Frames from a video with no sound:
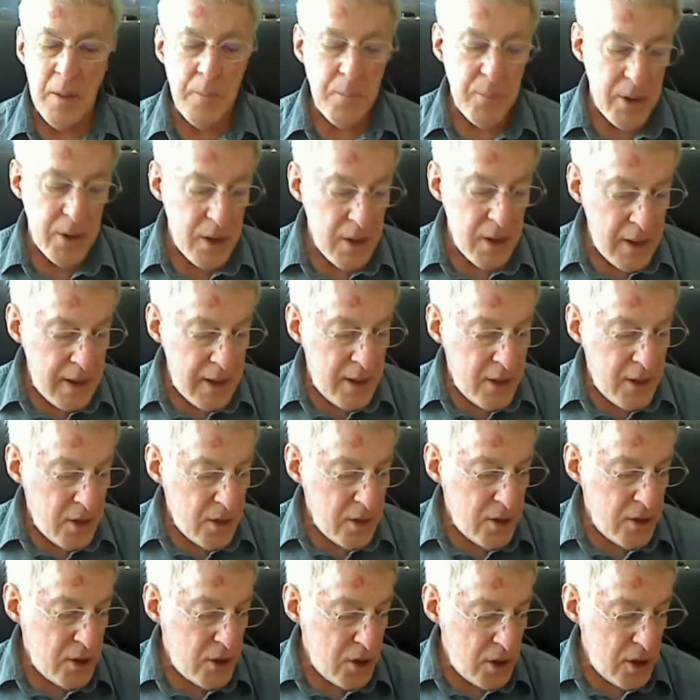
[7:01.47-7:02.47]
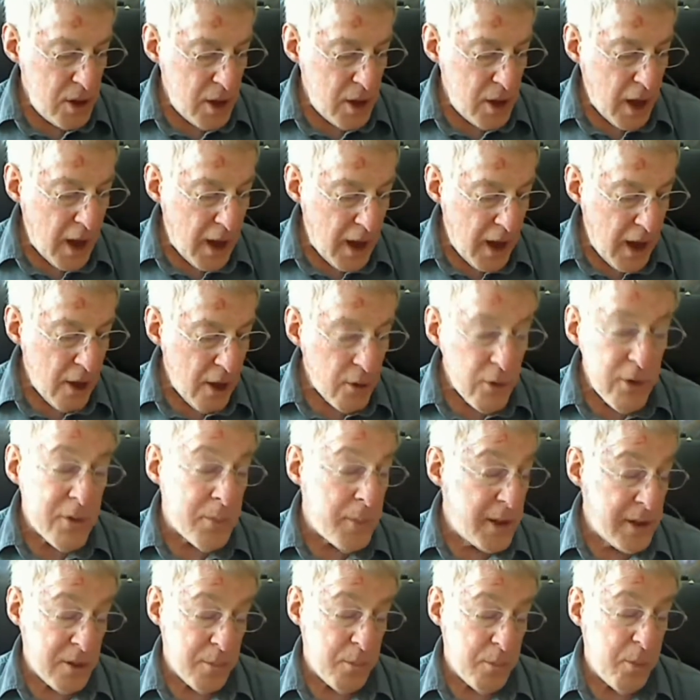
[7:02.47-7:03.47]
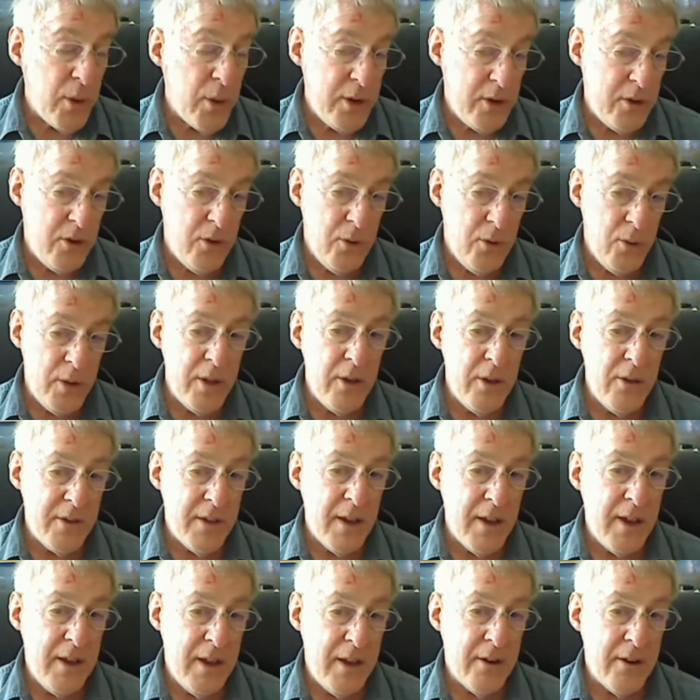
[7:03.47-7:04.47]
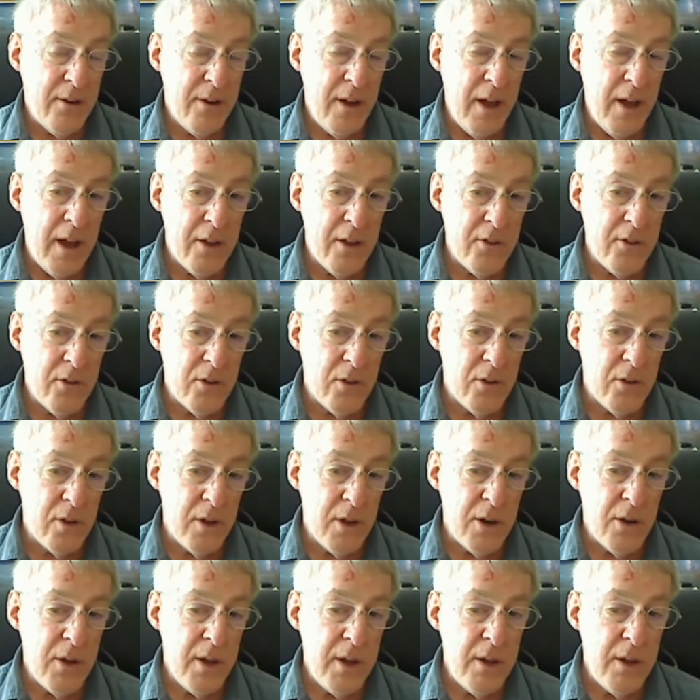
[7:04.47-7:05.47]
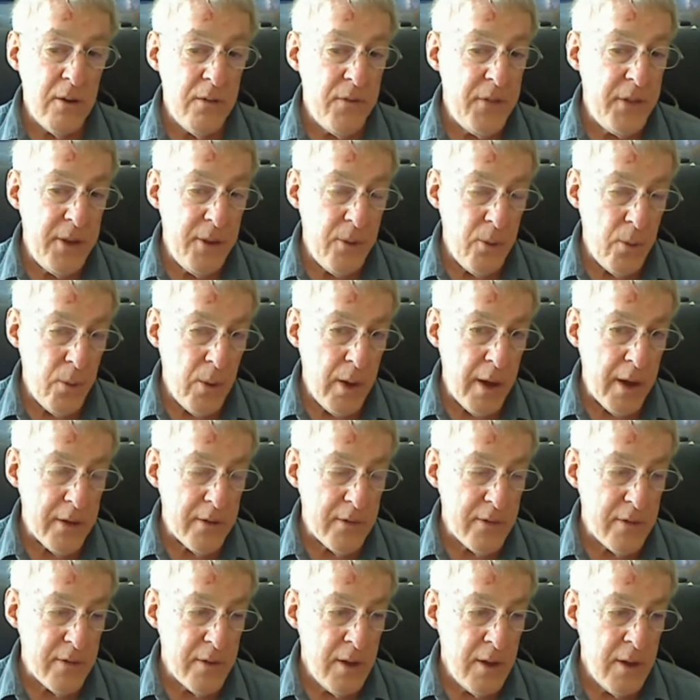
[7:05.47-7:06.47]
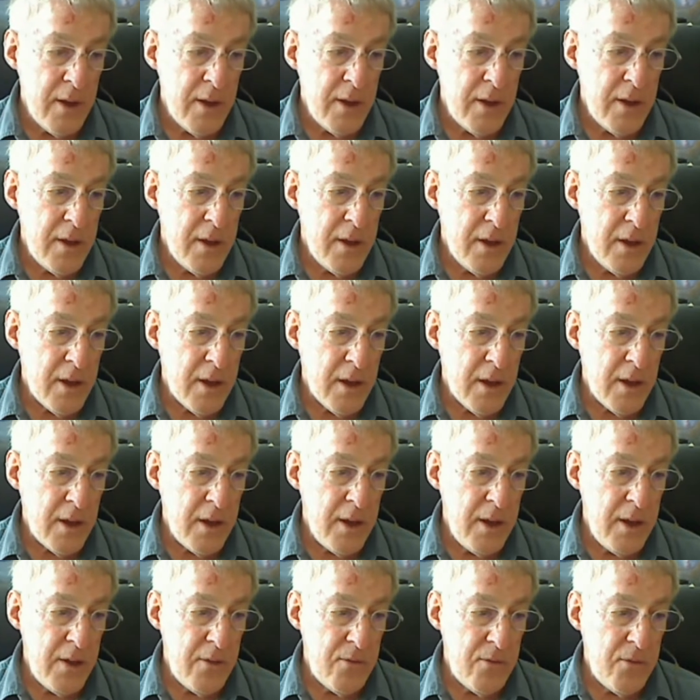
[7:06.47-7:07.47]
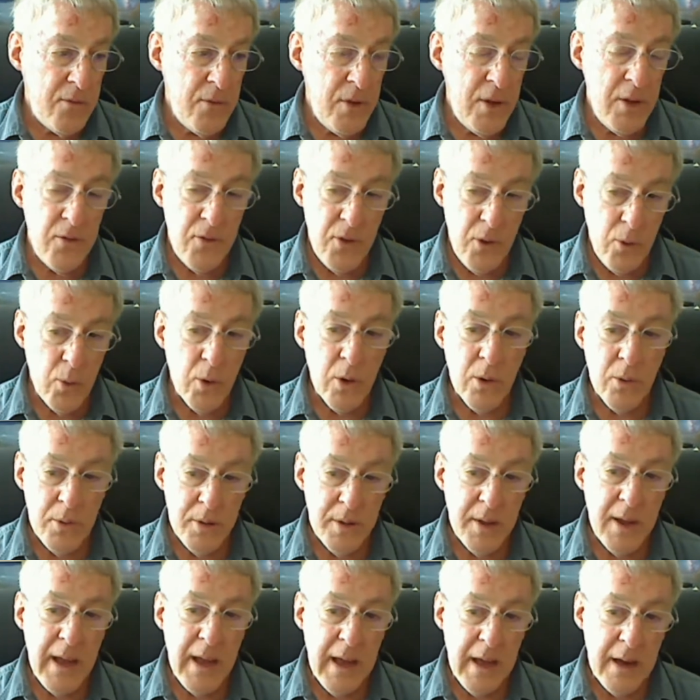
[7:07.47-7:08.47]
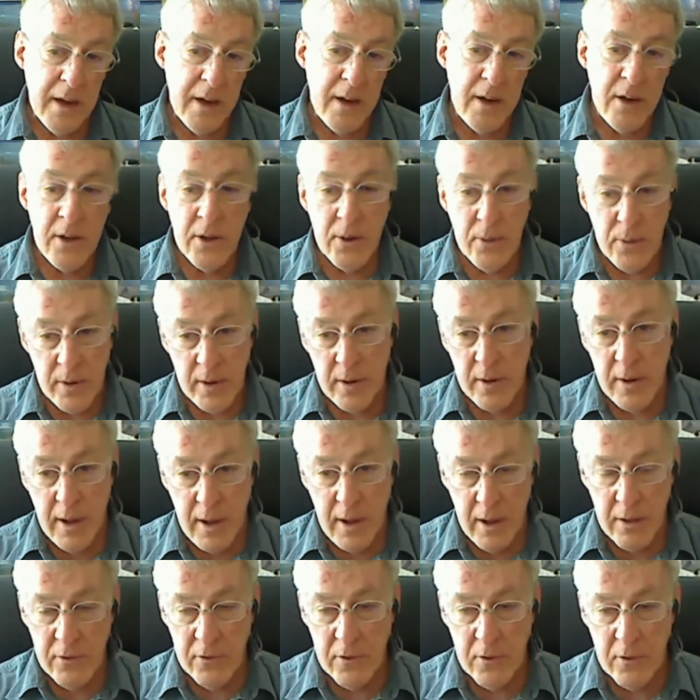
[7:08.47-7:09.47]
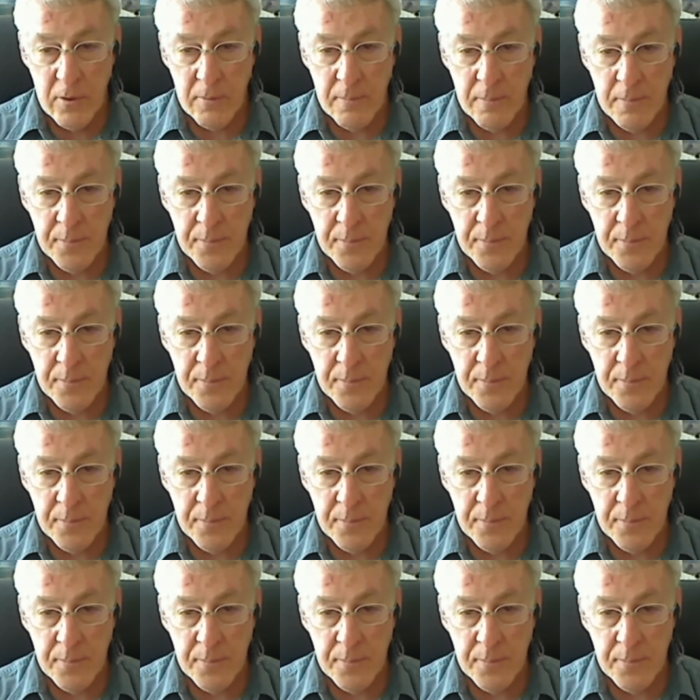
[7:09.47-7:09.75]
But I always make the point too, when you say international, here in the U.S., if you work with Canada, you're international.